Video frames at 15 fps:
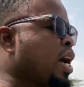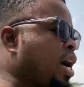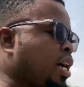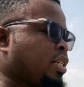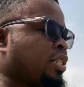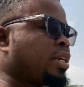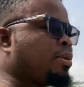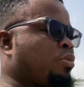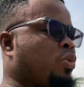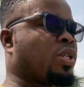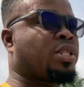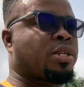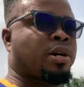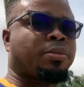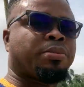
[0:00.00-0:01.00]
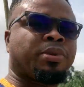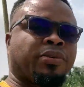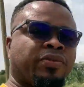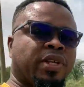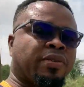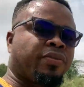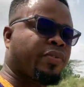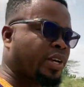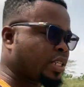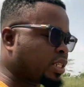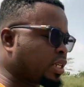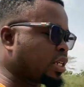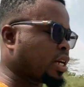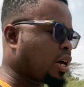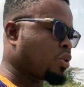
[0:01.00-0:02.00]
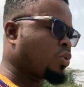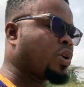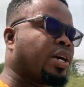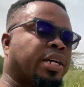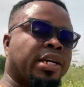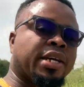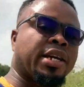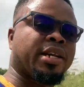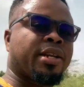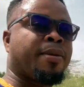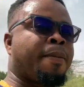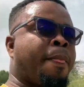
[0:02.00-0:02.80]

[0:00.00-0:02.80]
ask them what's up. If they fix it, I'll go and get it.